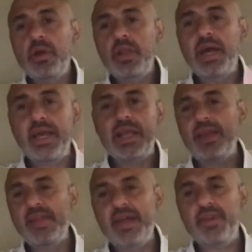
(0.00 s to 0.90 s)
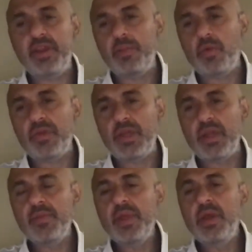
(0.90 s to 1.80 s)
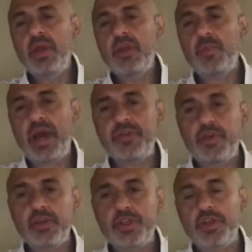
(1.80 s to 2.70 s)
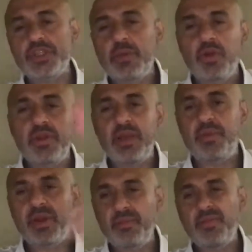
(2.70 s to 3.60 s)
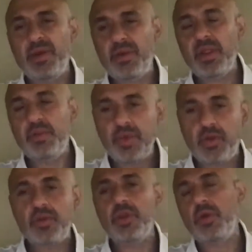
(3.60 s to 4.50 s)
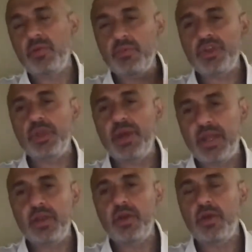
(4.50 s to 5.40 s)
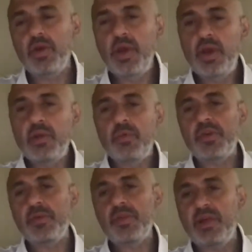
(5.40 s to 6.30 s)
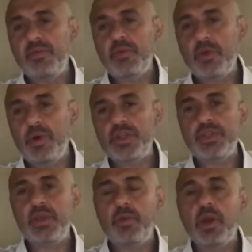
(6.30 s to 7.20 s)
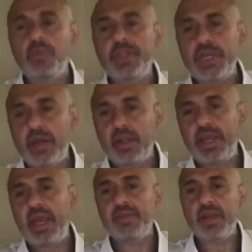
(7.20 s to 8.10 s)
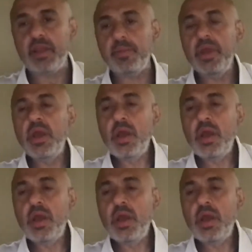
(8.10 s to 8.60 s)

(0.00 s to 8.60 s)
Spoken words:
Nah, he's not there anymore, Zina. He's pastoring a church somewhere in Lebanon, Amrin, because, you know, Muslimani, you know, Muslims love him so much, they want to reach out and lay hands on him.